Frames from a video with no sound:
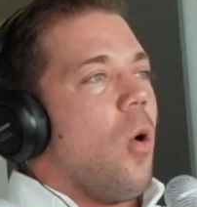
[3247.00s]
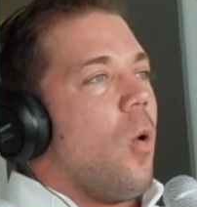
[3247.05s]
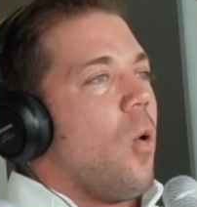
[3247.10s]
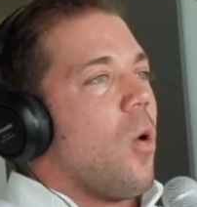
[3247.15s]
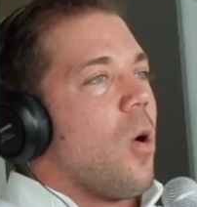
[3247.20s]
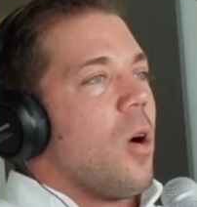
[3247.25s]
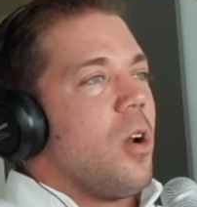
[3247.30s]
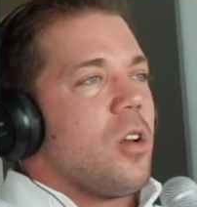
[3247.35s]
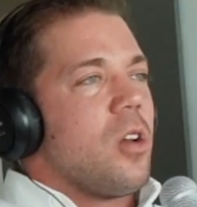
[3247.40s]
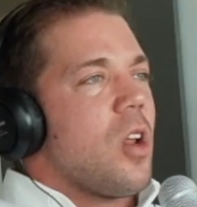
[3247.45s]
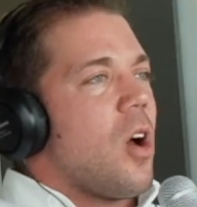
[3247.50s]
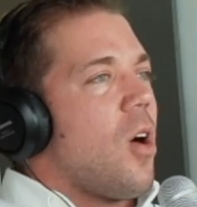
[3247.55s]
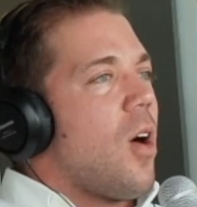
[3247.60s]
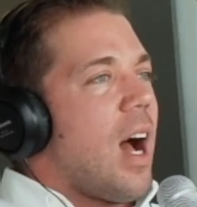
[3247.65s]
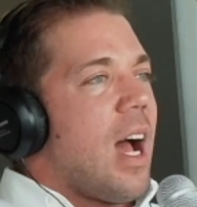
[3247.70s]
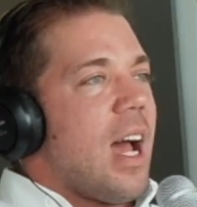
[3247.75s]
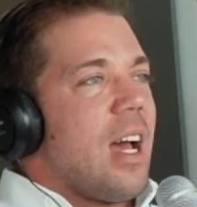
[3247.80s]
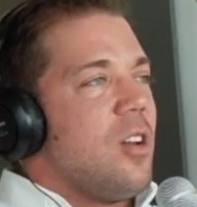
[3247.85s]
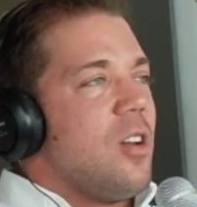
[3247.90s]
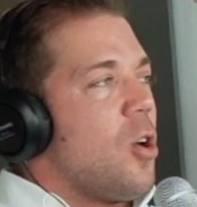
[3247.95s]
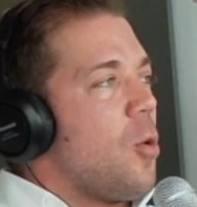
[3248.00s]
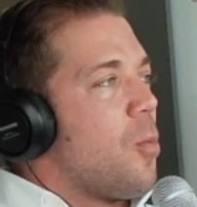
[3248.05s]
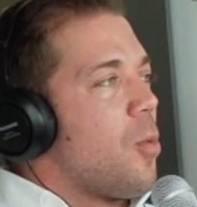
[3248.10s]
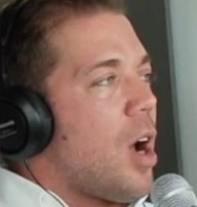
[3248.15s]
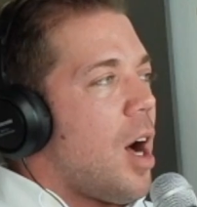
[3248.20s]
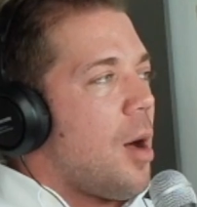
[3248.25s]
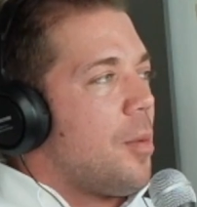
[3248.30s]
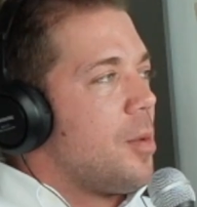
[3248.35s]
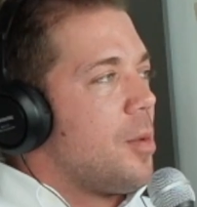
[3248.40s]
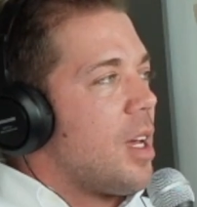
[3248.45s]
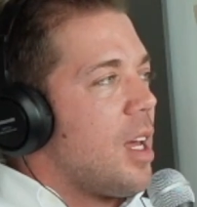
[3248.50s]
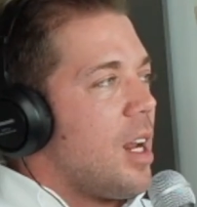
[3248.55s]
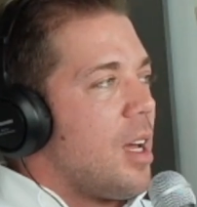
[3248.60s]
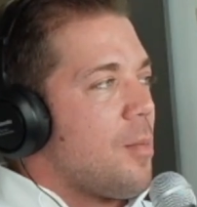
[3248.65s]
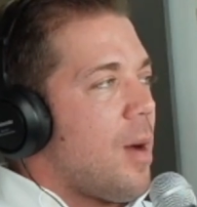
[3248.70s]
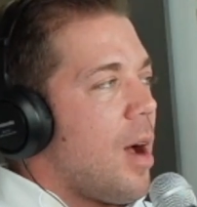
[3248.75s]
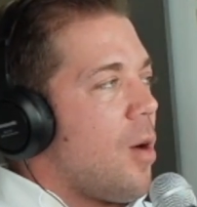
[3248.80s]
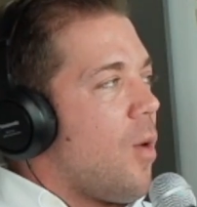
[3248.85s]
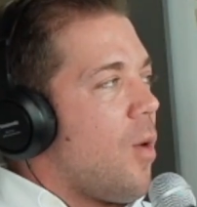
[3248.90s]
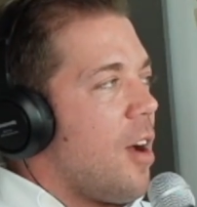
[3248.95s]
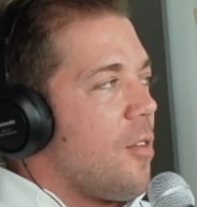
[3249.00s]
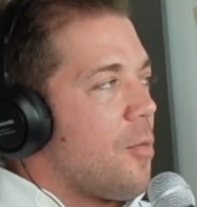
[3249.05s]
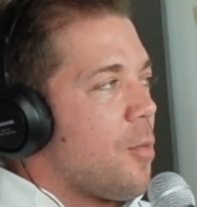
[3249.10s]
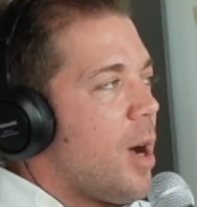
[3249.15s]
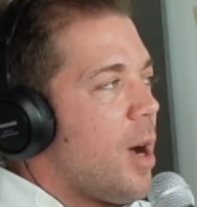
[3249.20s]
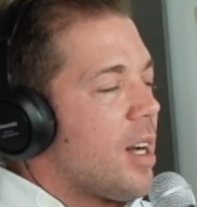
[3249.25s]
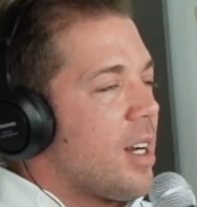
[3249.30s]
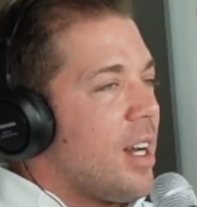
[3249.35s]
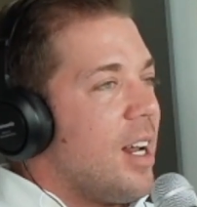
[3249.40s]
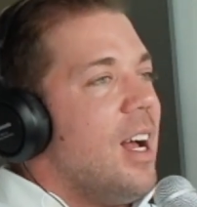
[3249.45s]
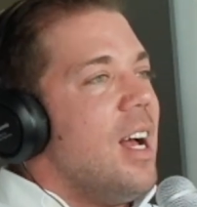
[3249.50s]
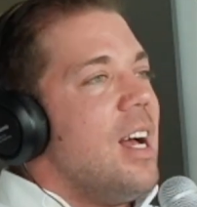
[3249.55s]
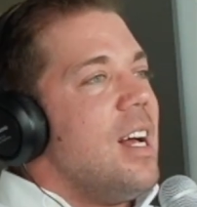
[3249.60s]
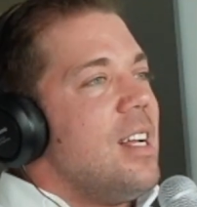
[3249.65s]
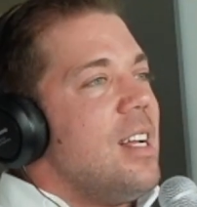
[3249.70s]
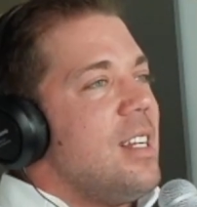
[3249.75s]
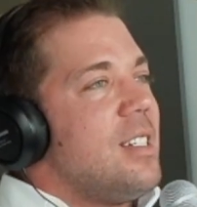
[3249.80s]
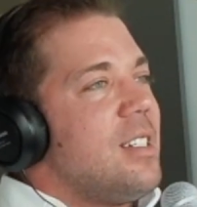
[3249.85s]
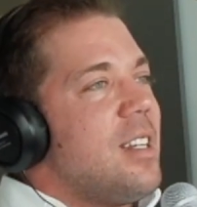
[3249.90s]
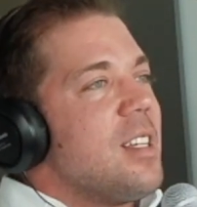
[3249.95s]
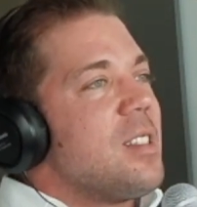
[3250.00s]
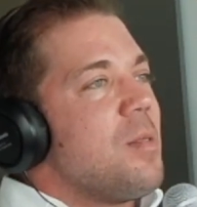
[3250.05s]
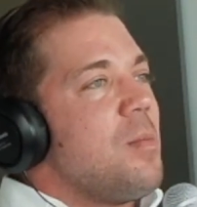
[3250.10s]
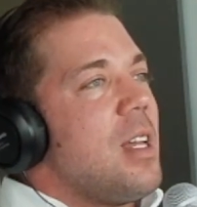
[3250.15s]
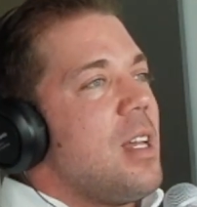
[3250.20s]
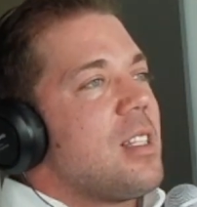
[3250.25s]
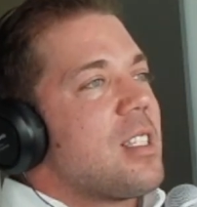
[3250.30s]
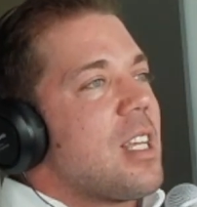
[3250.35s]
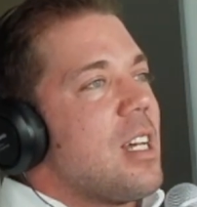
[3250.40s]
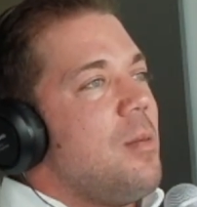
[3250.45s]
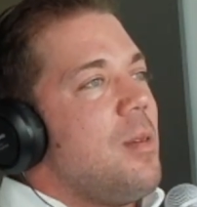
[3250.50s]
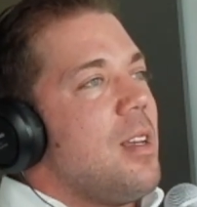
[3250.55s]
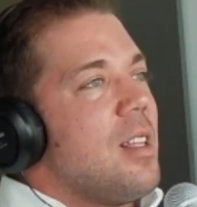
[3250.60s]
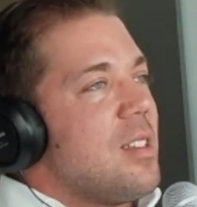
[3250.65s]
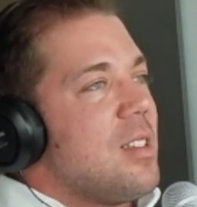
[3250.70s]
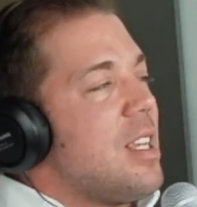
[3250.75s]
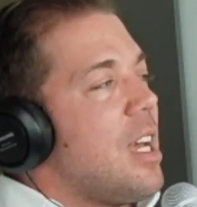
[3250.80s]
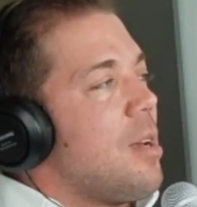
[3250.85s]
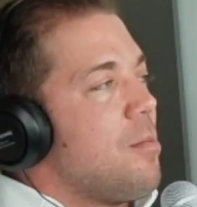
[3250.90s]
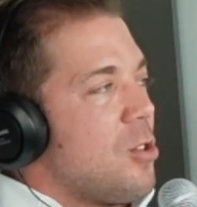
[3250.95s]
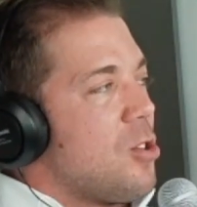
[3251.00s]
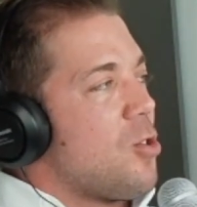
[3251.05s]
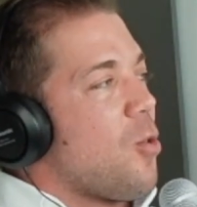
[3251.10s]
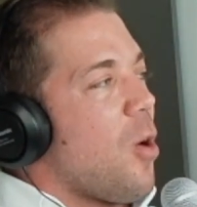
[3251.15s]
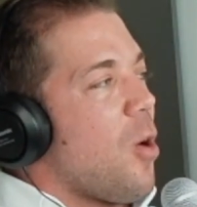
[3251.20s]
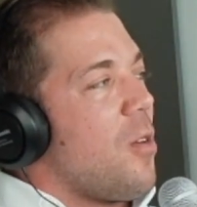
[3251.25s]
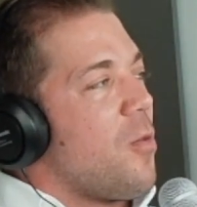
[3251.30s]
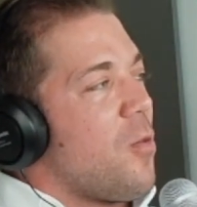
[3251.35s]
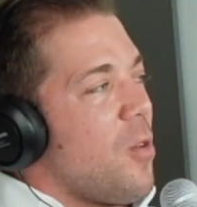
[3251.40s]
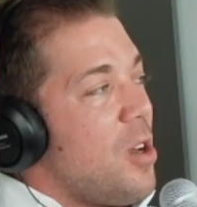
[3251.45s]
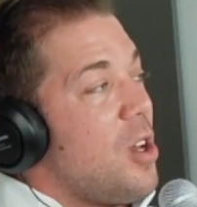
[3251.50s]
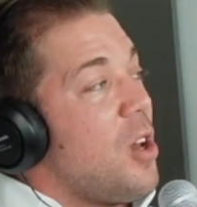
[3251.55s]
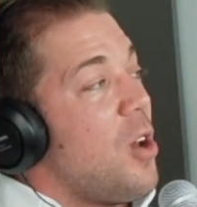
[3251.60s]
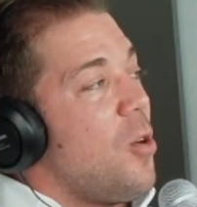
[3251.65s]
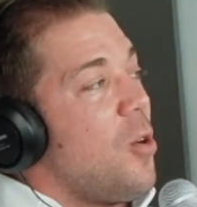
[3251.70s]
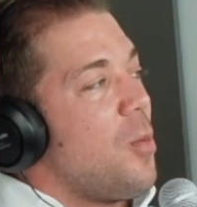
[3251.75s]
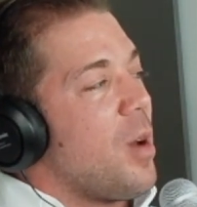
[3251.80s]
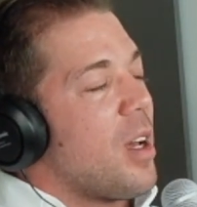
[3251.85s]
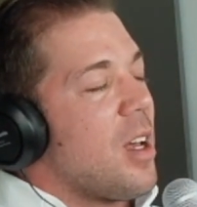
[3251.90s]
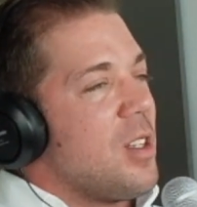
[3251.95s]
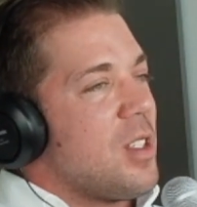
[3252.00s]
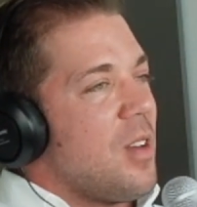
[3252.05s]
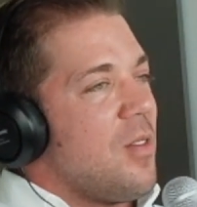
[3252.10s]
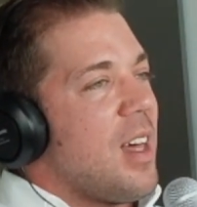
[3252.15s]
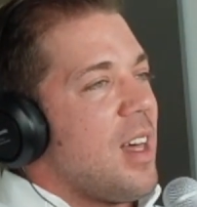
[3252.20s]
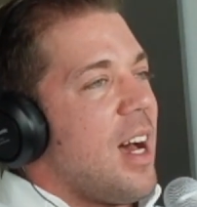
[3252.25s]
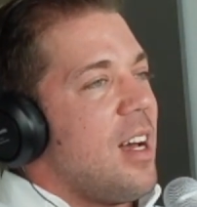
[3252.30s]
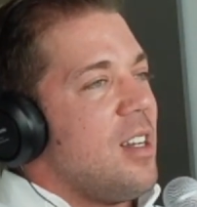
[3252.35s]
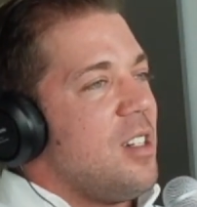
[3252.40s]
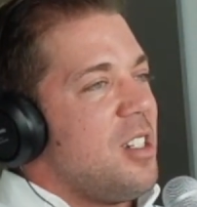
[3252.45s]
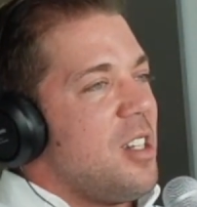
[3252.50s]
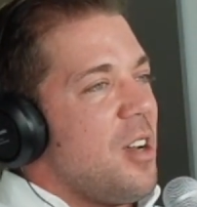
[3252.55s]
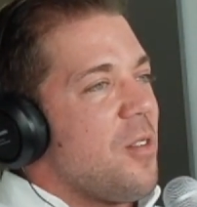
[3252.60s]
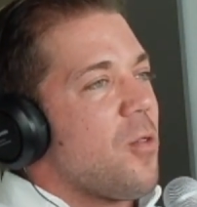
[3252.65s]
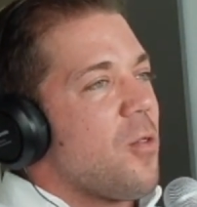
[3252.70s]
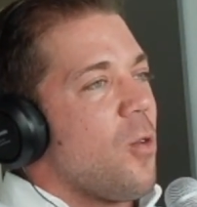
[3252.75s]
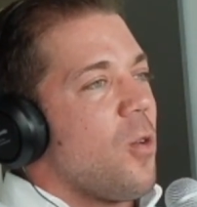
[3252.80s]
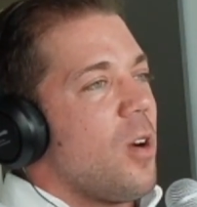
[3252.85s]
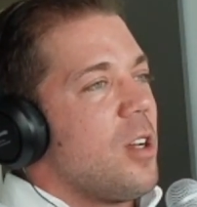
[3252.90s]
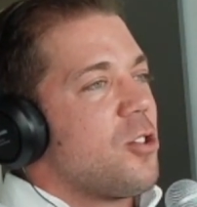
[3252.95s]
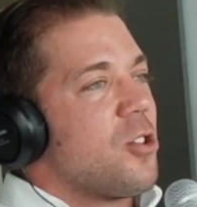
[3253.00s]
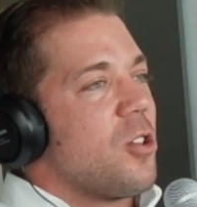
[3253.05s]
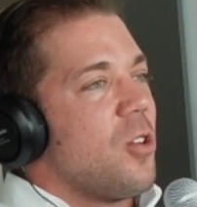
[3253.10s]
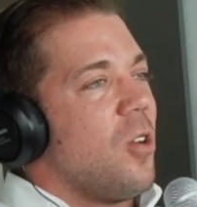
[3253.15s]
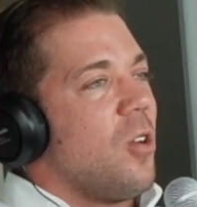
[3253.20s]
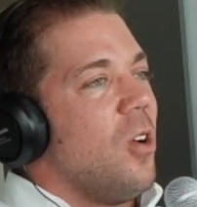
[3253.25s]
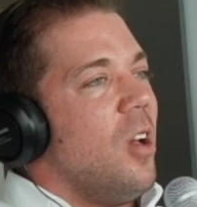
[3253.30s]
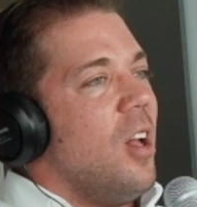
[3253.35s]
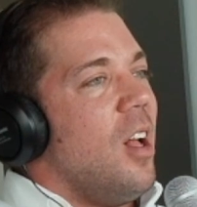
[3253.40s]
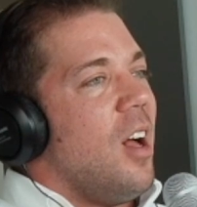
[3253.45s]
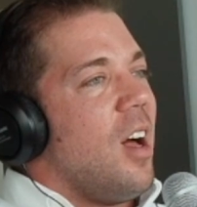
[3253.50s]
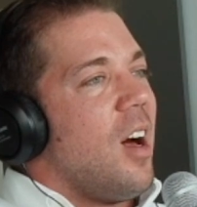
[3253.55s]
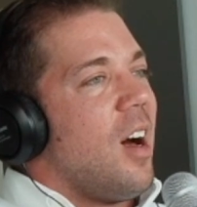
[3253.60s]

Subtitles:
or no, I had no problem getting my wife pregnant, it doesn't mean it's going to be the same story for you because of that differential